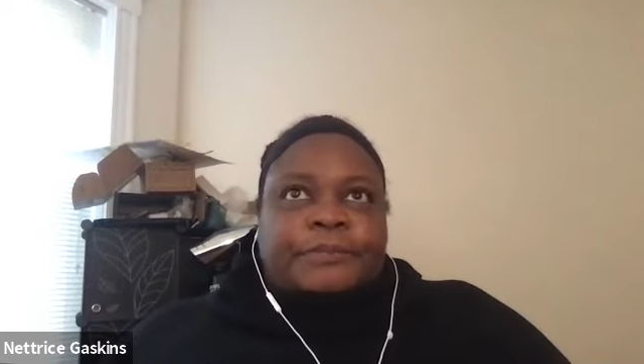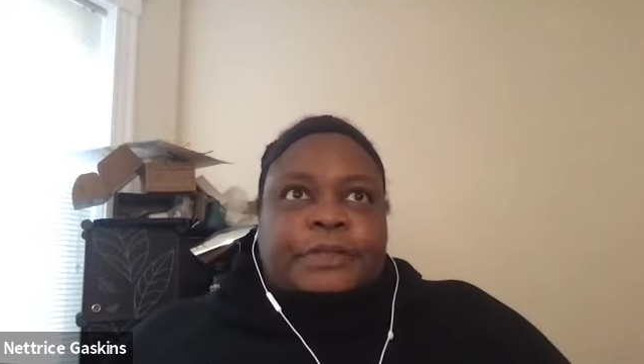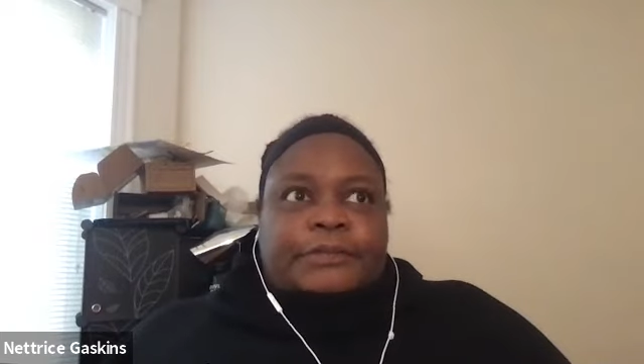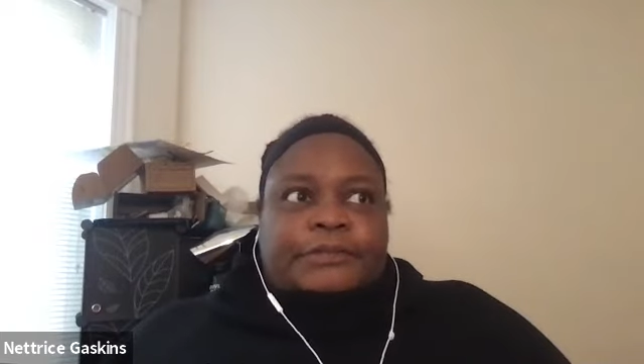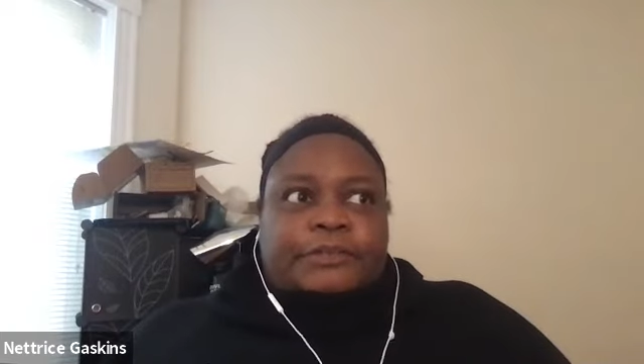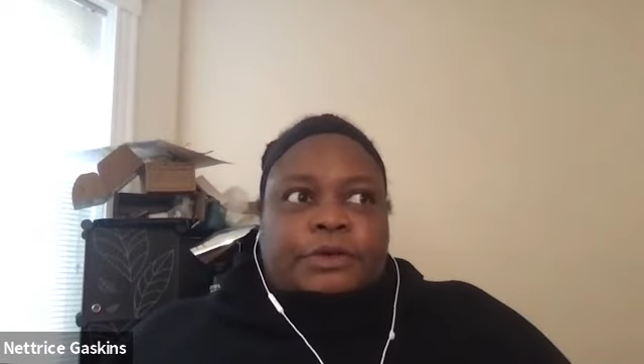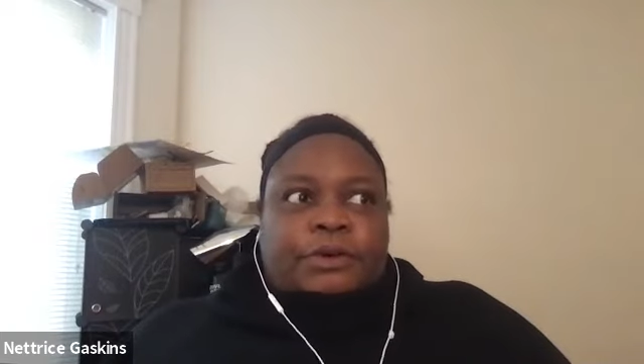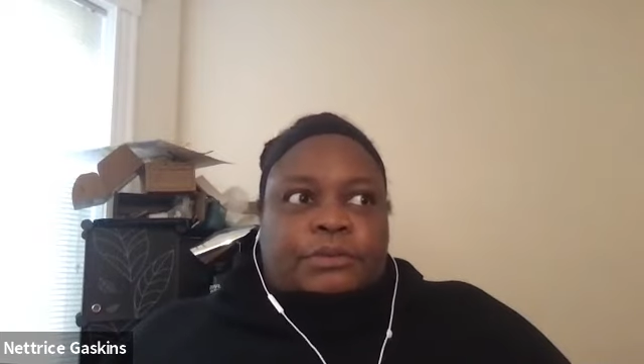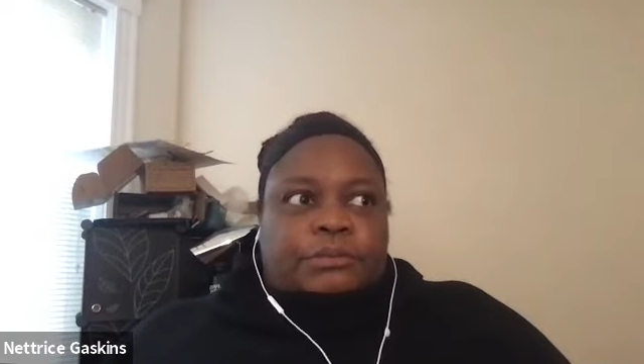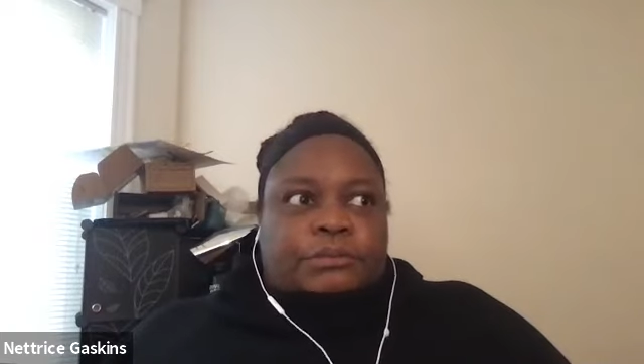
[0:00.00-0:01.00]
And
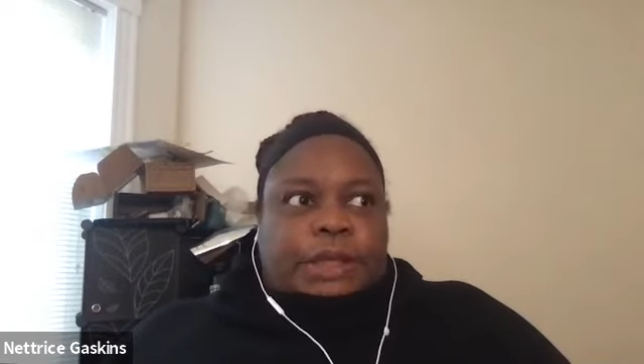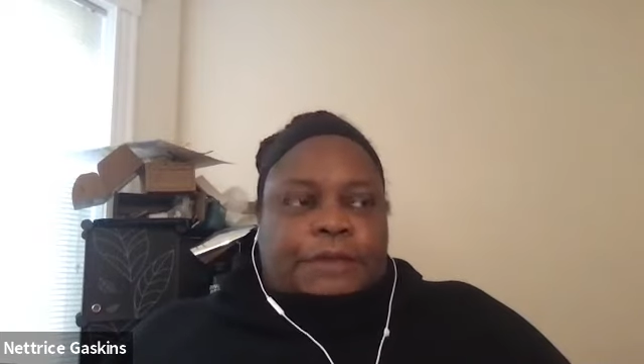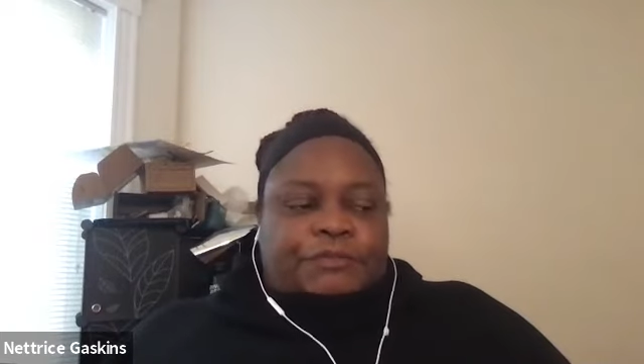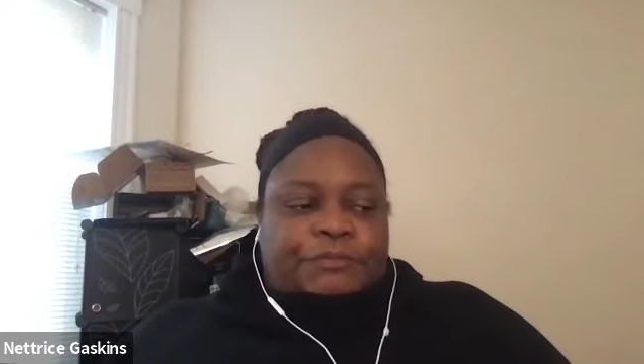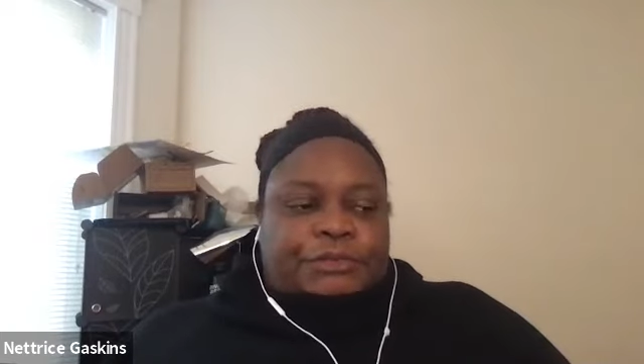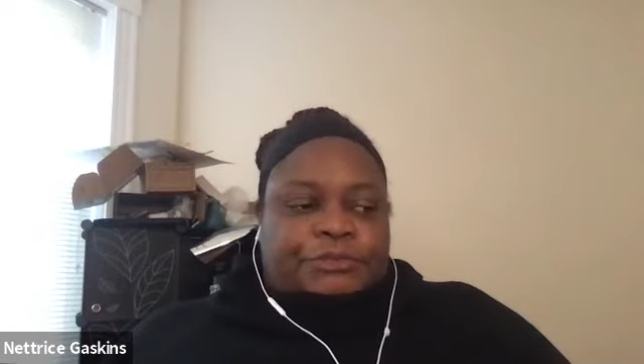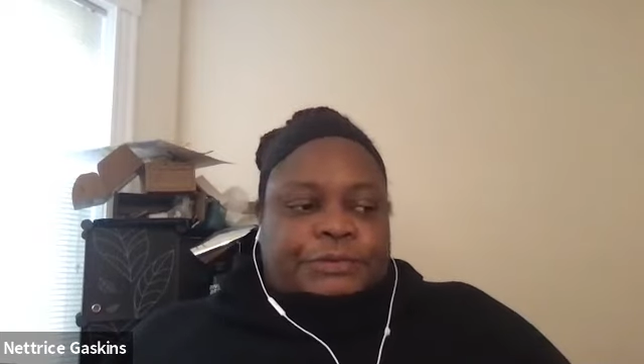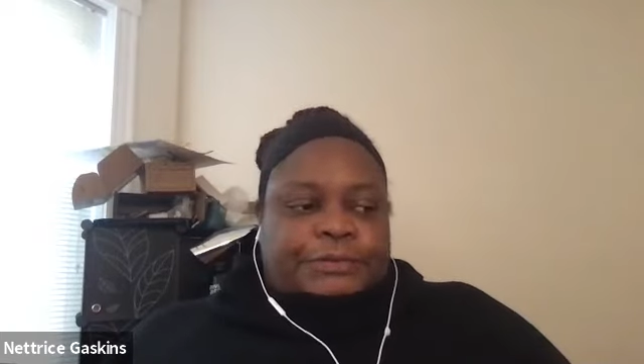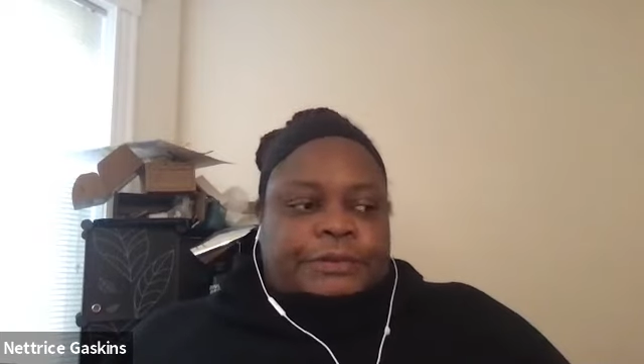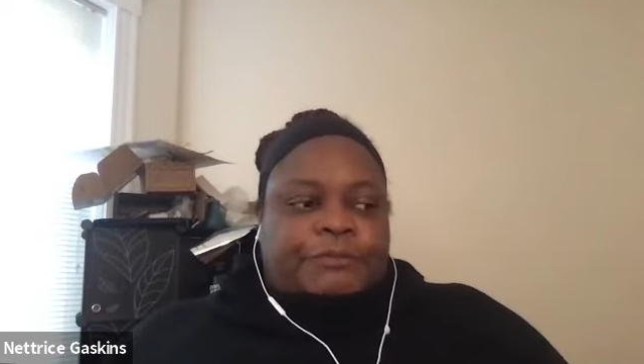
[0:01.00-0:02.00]
so
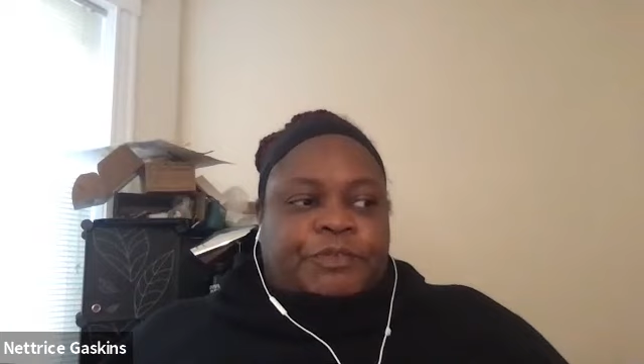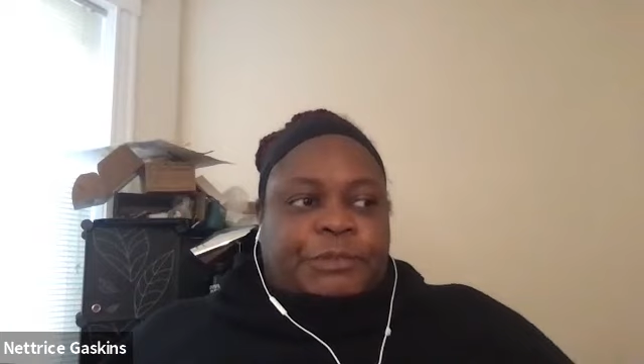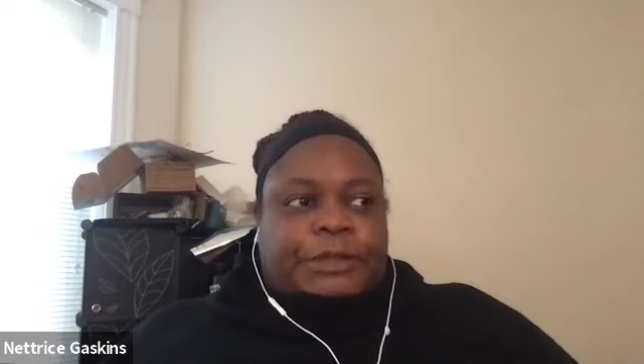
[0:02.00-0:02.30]
Afrofuturism from the